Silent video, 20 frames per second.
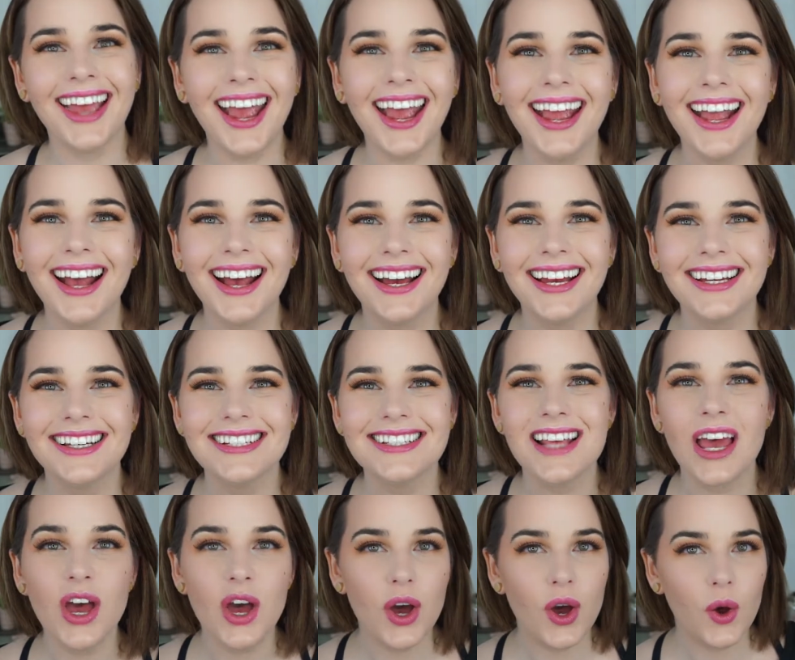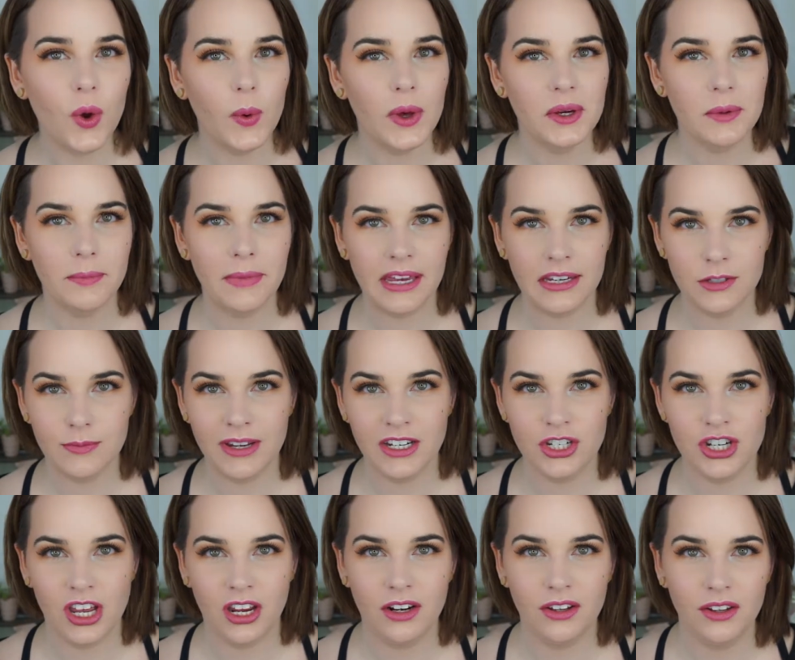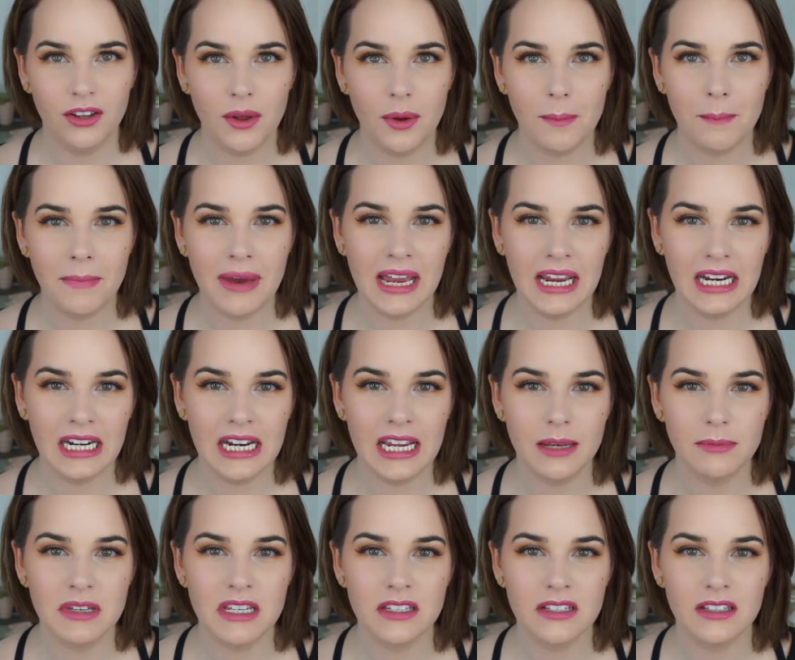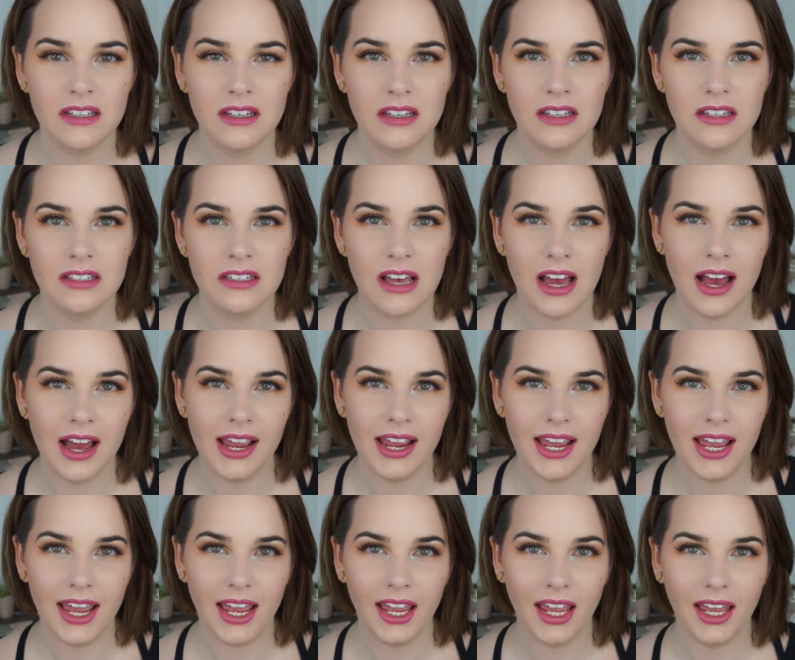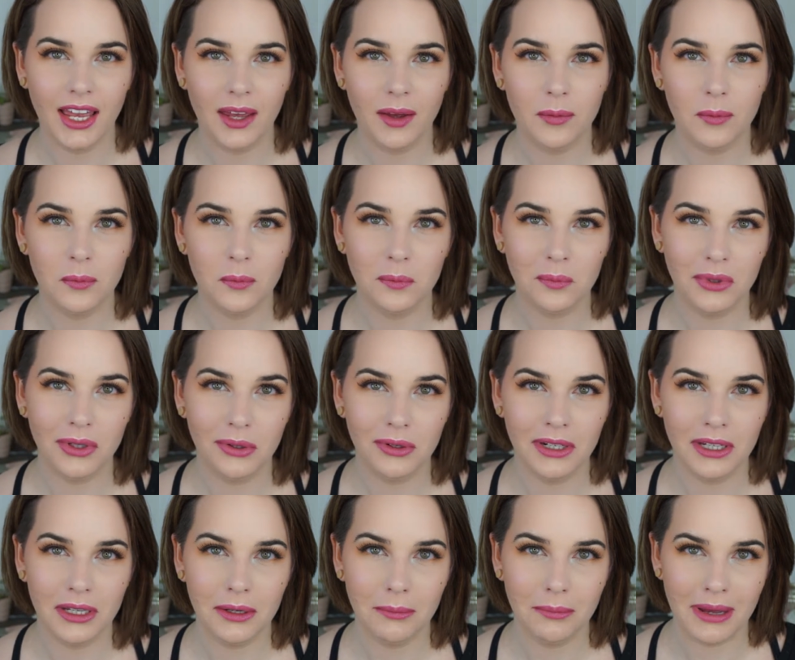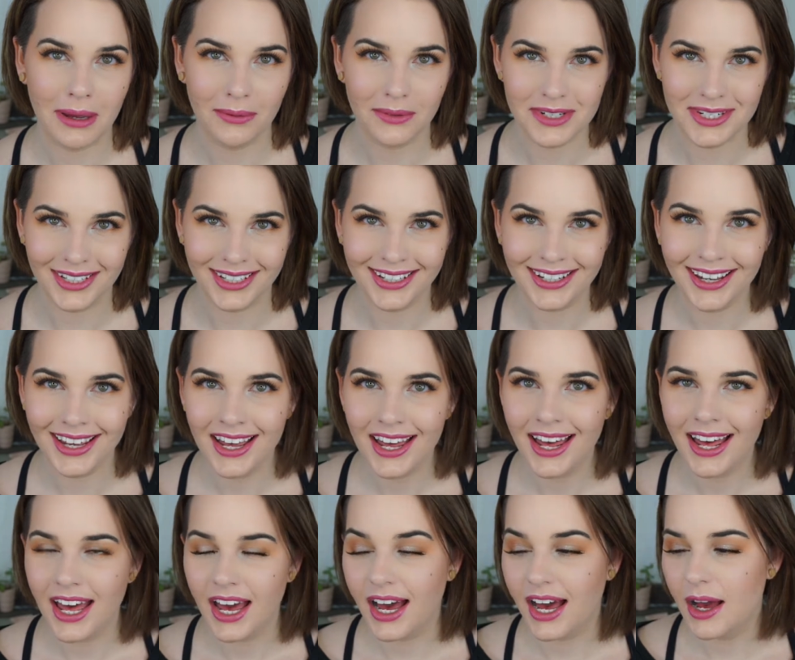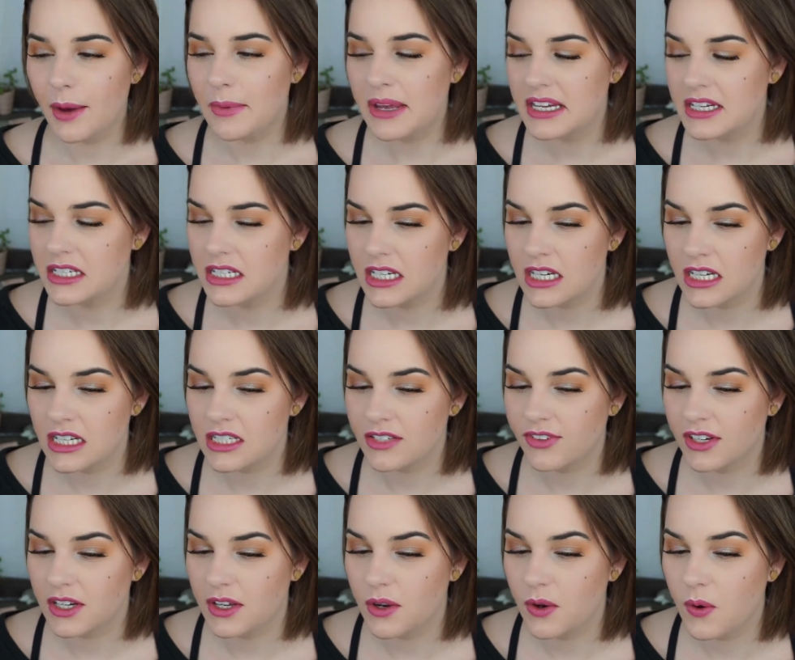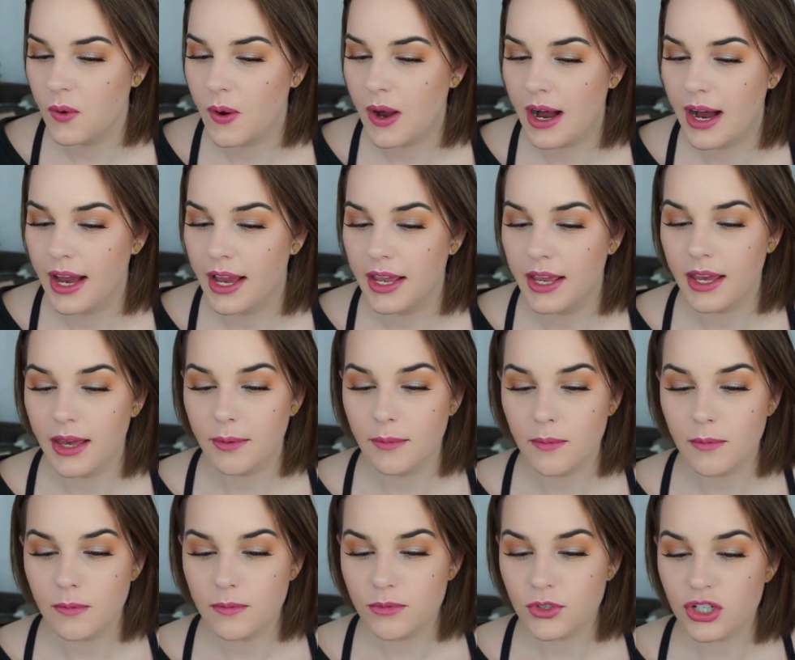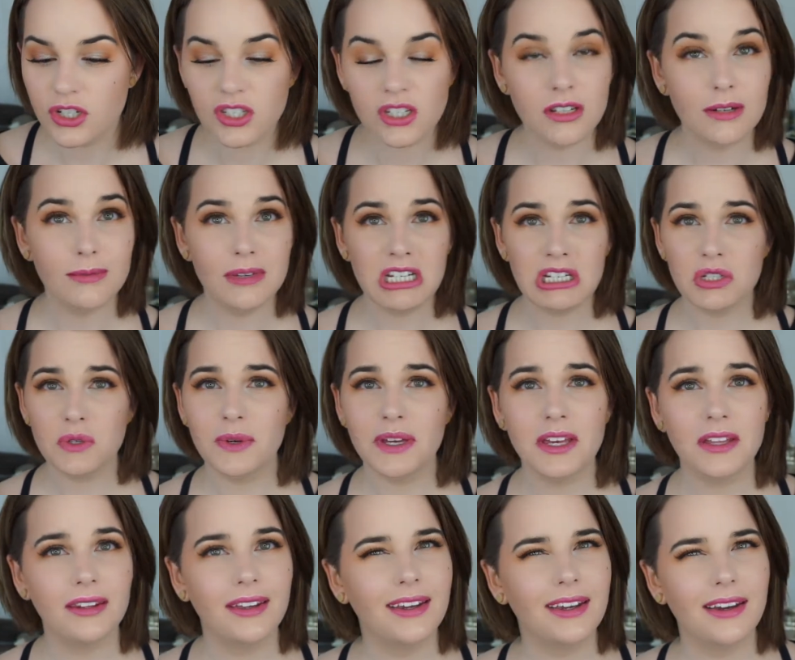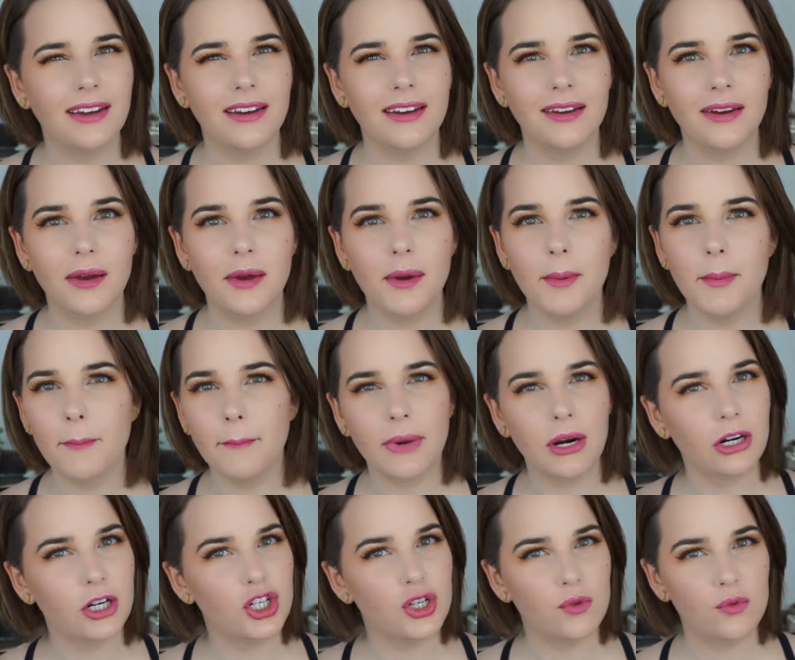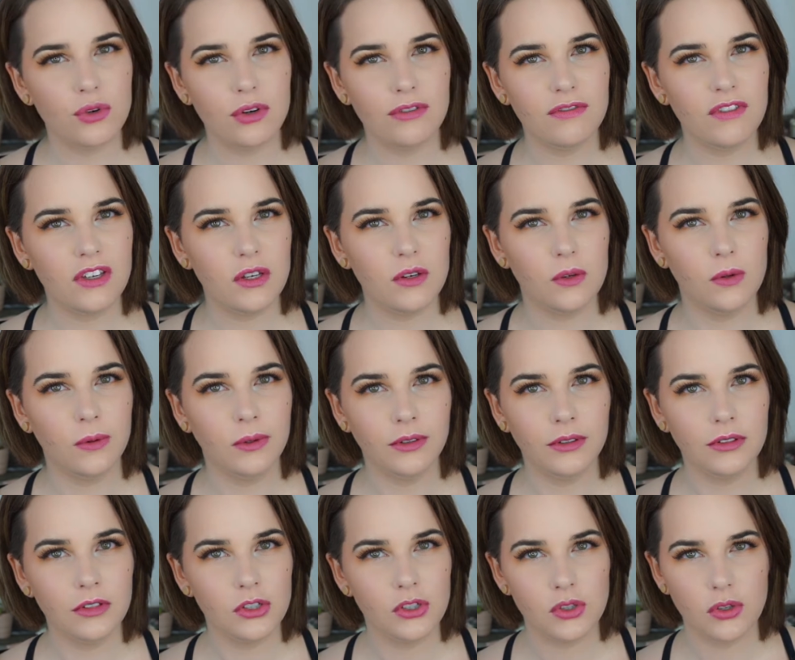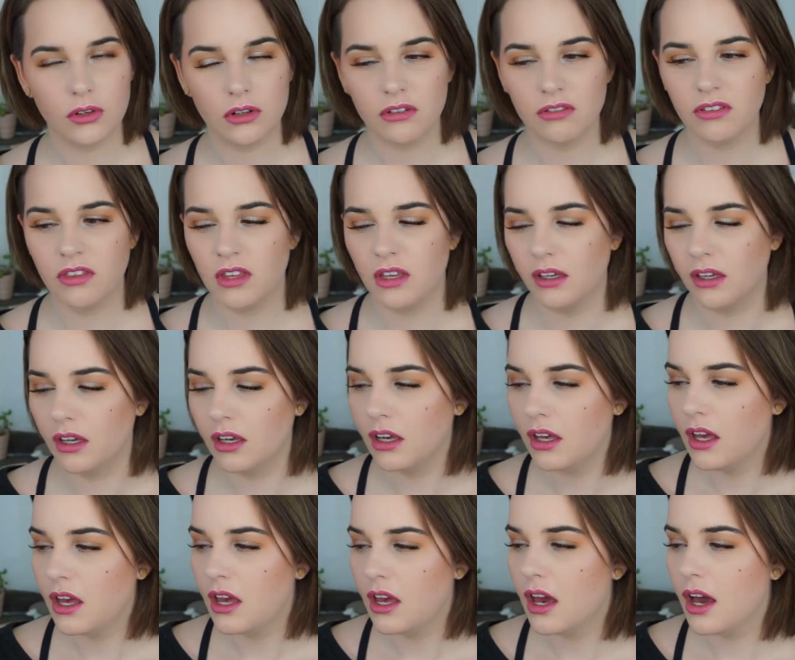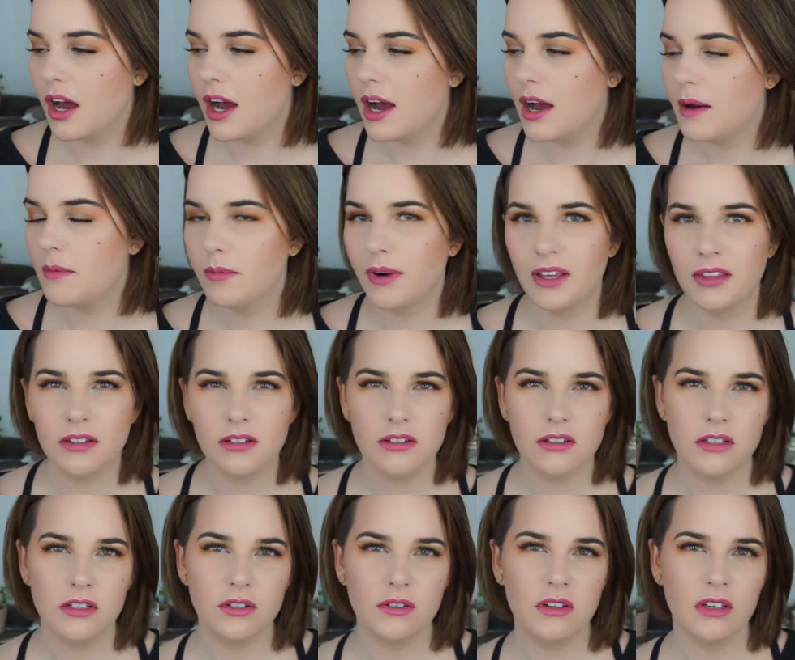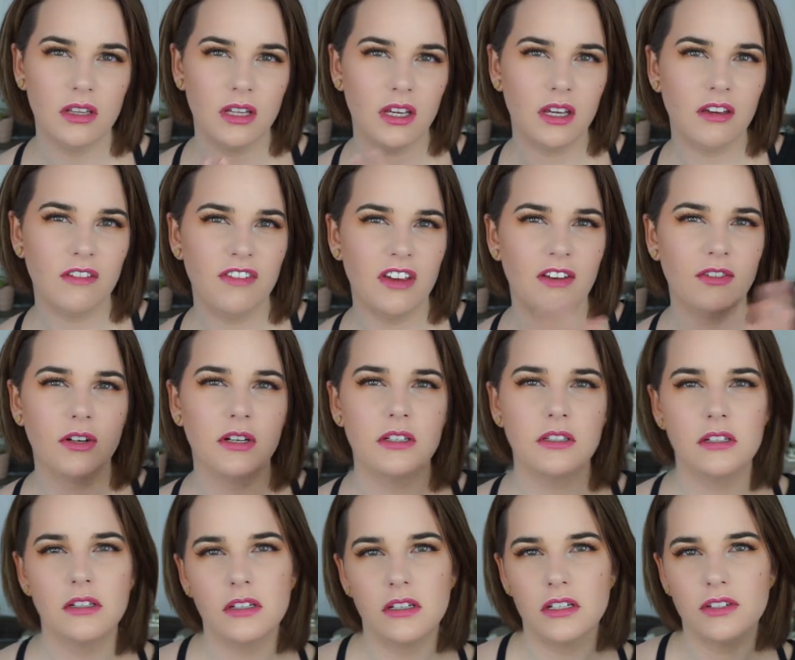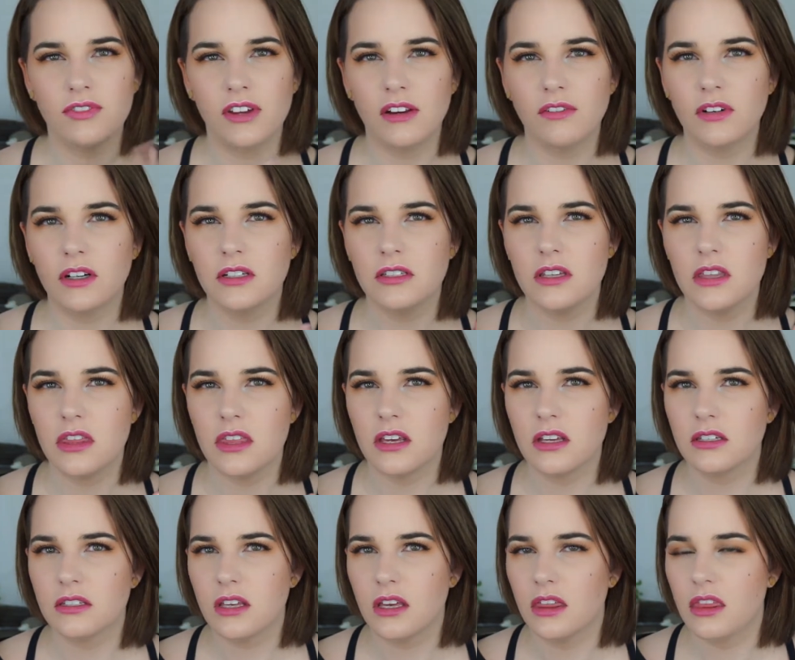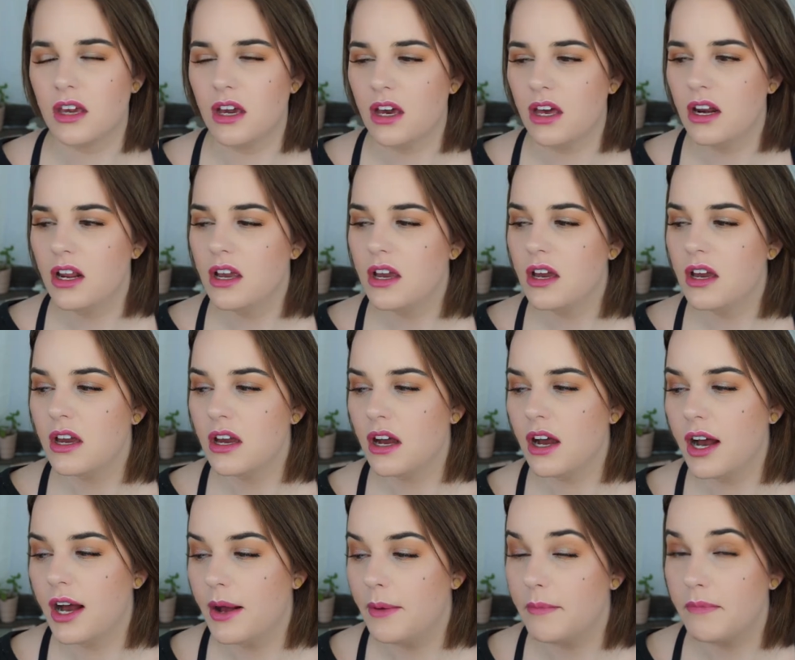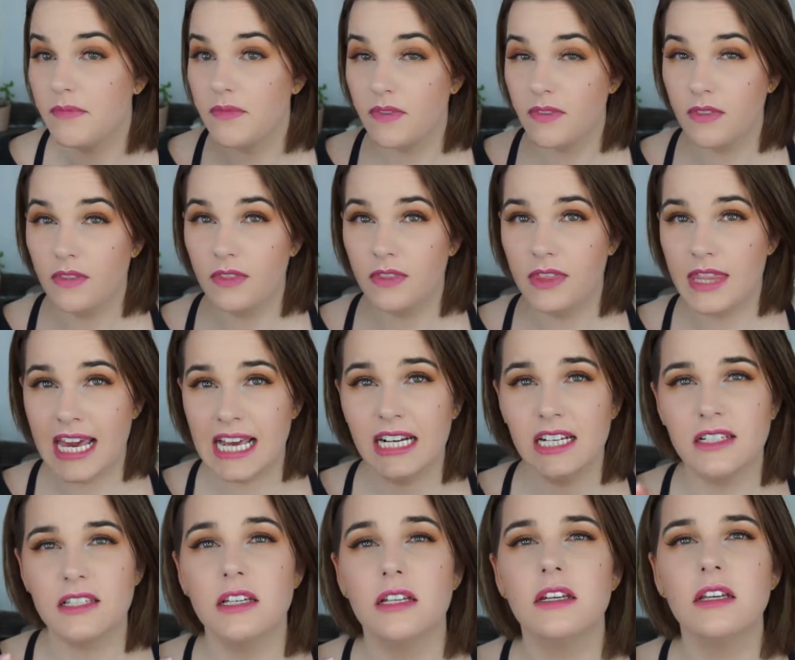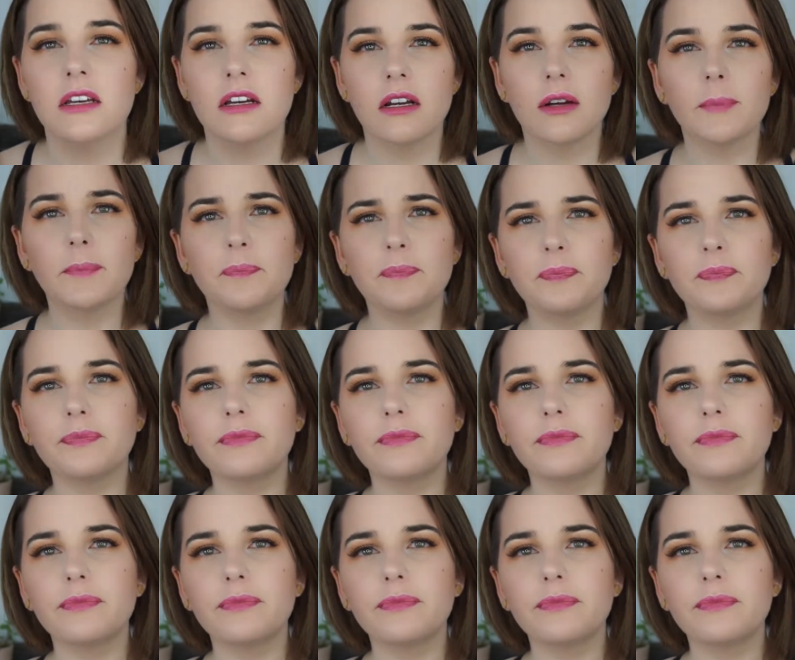Hey guys, welcome back to my channel. My name is Liz. I am Beauty and Bounty. Um, in today's video, I am just going to be doing like a March and review sort of thing. Um, rather than doing like a favorites and least favorites and things like that. Um, that is in here.